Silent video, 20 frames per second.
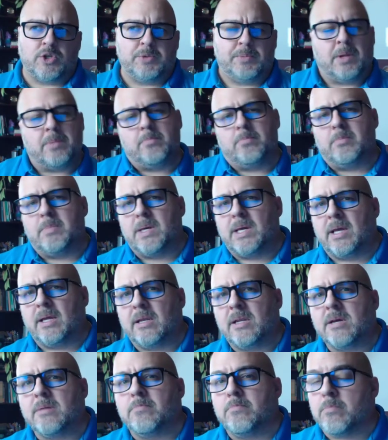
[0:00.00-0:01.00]
which will be
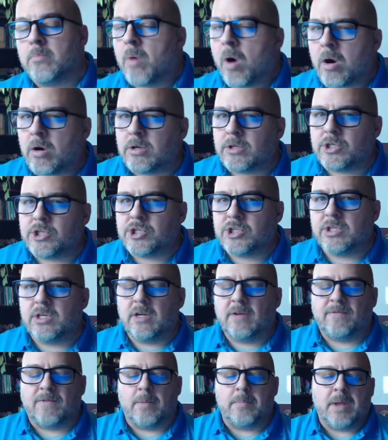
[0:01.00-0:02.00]

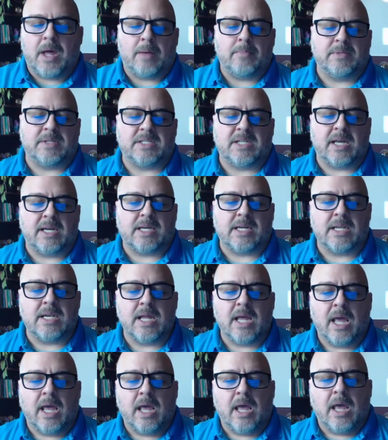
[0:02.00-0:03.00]
mid-March, if I'm not
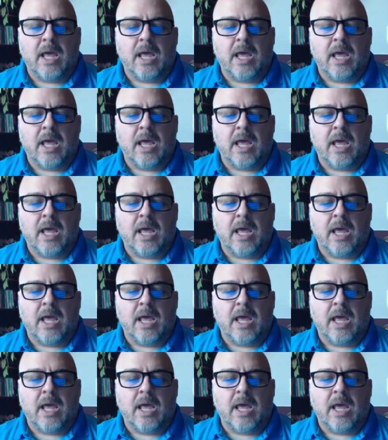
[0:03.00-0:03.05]
mistaken,